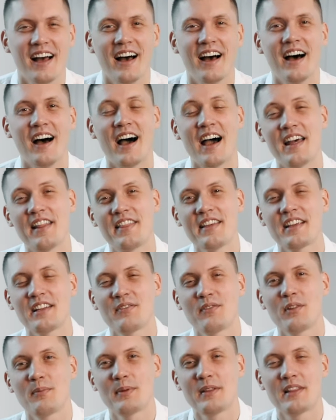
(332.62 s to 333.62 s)
I think
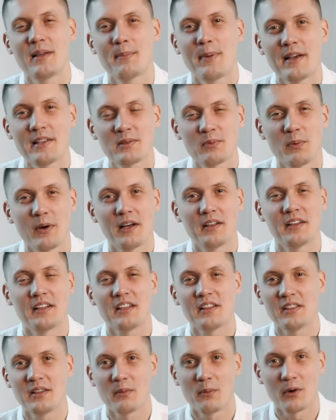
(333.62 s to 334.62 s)
it will be the best one
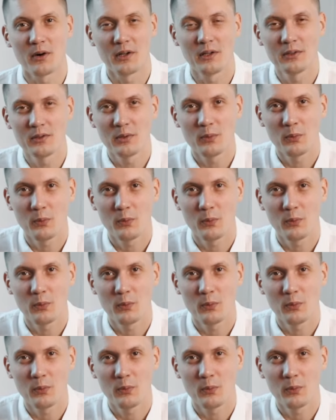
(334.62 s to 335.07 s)
in the world